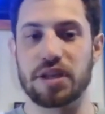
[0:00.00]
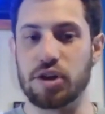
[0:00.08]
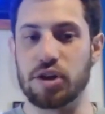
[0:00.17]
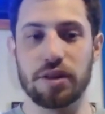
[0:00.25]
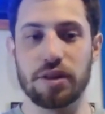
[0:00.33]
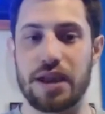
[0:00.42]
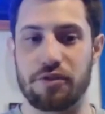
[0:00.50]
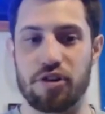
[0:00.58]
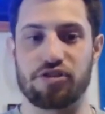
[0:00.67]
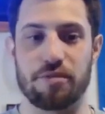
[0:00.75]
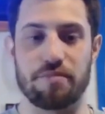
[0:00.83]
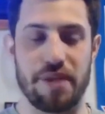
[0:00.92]
You only have
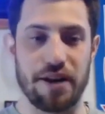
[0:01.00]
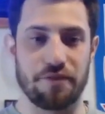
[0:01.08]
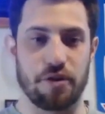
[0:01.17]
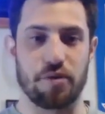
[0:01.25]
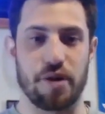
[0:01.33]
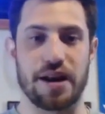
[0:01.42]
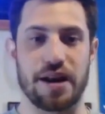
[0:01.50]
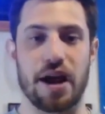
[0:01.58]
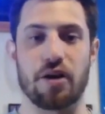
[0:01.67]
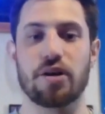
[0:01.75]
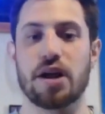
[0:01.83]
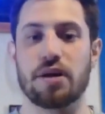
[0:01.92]
Christian Benford right
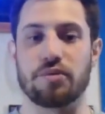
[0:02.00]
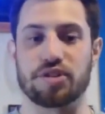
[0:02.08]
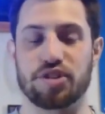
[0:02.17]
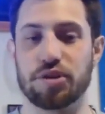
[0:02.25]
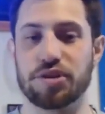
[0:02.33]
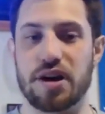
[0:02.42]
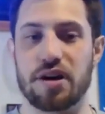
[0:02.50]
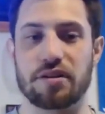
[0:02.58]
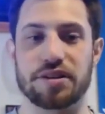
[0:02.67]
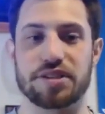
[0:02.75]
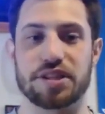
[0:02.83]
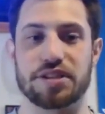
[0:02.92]
now. Rasul
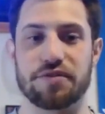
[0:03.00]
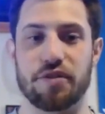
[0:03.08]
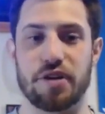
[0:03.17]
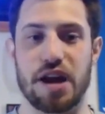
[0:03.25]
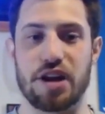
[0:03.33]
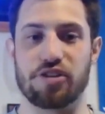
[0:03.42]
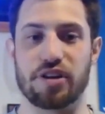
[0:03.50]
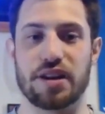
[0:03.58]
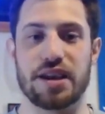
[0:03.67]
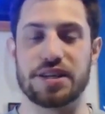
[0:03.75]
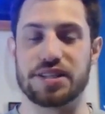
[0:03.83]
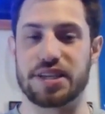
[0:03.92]
Douglas is a free agent.
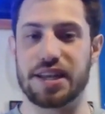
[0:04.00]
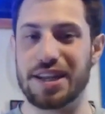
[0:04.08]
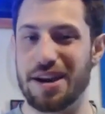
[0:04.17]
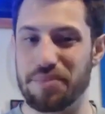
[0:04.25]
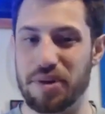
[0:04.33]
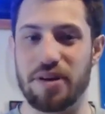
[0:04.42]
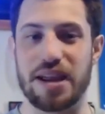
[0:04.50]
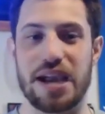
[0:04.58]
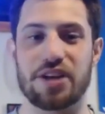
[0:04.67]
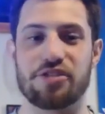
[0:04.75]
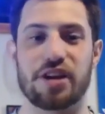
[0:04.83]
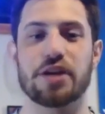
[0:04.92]
He's getting up there in
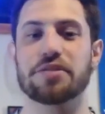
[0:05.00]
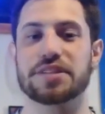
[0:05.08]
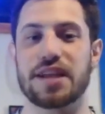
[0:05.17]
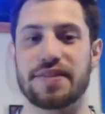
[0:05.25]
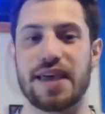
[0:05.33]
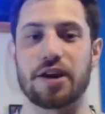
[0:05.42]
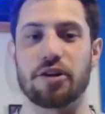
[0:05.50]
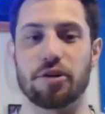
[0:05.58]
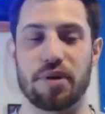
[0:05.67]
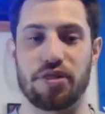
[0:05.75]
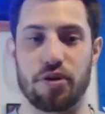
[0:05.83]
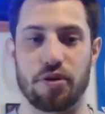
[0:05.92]
age. I know he's not that old,
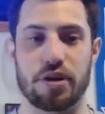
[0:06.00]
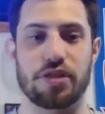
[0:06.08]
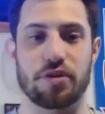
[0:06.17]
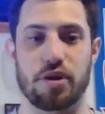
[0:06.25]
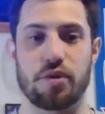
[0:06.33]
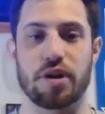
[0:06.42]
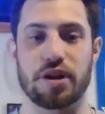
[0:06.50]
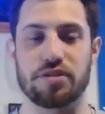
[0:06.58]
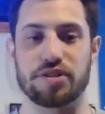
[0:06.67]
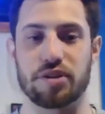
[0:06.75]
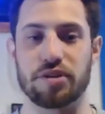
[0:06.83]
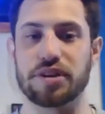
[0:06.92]
but 30, 31
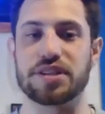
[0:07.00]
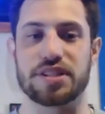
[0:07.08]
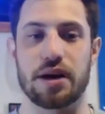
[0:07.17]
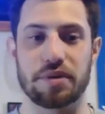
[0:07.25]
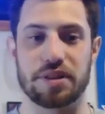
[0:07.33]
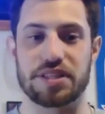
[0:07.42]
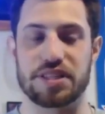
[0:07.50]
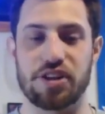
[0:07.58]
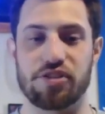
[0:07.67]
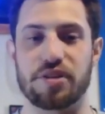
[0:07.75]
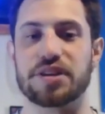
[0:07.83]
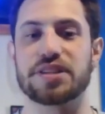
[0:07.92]
years old. He's dealt with his
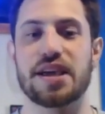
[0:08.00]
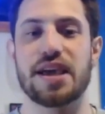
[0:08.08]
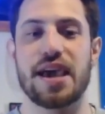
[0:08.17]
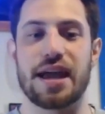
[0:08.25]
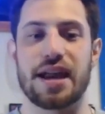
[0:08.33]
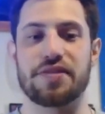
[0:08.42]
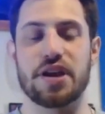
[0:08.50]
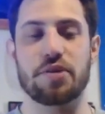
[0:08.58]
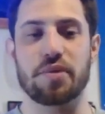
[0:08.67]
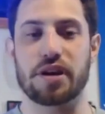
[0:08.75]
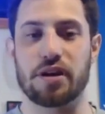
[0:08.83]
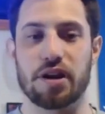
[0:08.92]
injuries, and I think
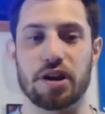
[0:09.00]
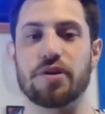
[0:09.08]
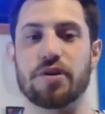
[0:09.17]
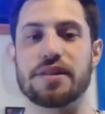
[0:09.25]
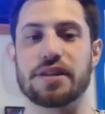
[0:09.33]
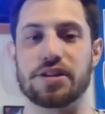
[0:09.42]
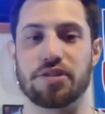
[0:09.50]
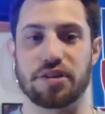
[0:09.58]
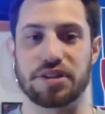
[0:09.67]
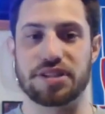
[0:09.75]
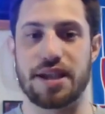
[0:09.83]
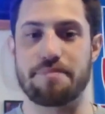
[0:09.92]
we can all agree that he
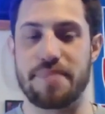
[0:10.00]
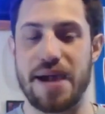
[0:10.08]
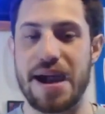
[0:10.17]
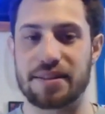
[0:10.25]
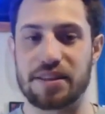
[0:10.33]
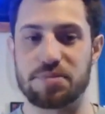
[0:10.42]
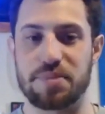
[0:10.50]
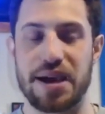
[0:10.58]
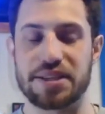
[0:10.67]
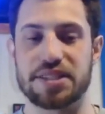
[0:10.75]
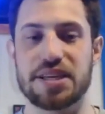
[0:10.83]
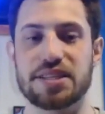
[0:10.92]
took a step back this
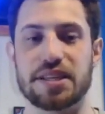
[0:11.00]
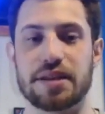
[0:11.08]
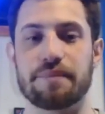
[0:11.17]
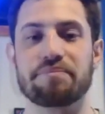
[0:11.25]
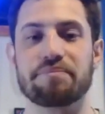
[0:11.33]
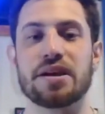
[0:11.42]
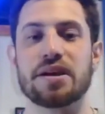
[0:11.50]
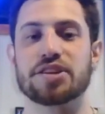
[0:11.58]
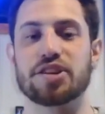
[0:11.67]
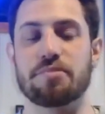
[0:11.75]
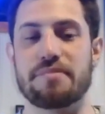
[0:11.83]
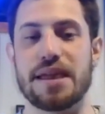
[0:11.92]
past season.
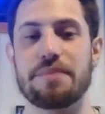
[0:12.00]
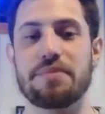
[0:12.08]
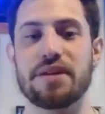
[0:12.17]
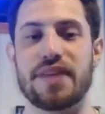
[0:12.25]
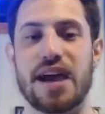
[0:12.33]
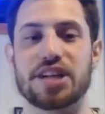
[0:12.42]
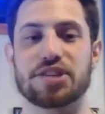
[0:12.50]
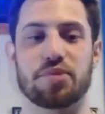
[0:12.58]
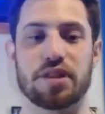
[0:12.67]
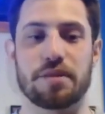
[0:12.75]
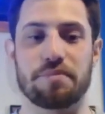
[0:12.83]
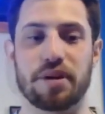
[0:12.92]
So maybe that's
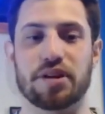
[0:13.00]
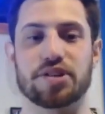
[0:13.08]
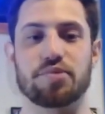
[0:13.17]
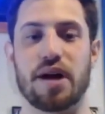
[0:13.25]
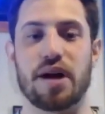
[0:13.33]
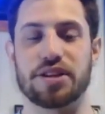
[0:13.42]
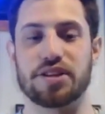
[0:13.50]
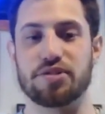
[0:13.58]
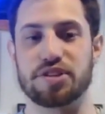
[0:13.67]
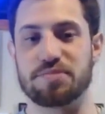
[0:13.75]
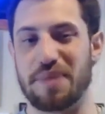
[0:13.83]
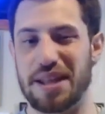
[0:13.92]
where the Bills want to
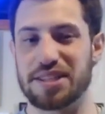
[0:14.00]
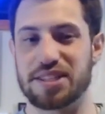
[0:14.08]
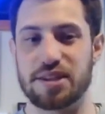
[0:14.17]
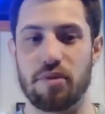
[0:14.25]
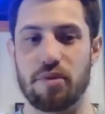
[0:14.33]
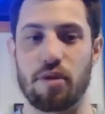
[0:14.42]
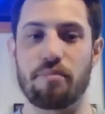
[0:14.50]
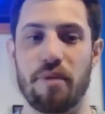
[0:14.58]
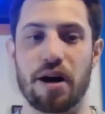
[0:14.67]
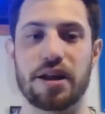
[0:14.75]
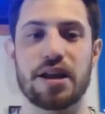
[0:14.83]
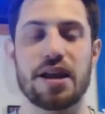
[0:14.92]
spend some more
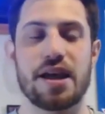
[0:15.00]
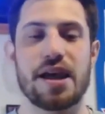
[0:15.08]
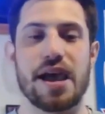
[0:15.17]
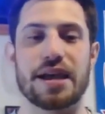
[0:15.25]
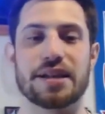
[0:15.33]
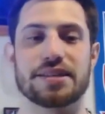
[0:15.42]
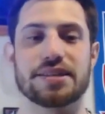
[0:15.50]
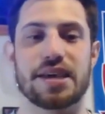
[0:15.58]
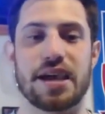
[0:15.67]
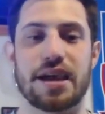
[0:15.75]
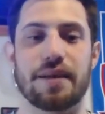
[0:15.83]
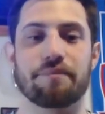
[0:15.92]
money and
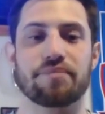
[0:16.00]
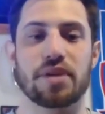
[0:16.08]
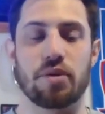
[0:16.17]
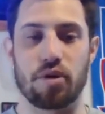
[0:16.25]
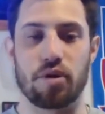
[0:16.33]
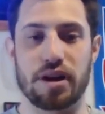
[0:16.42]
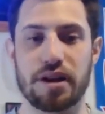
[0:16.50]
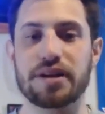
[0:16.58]
say, we're going to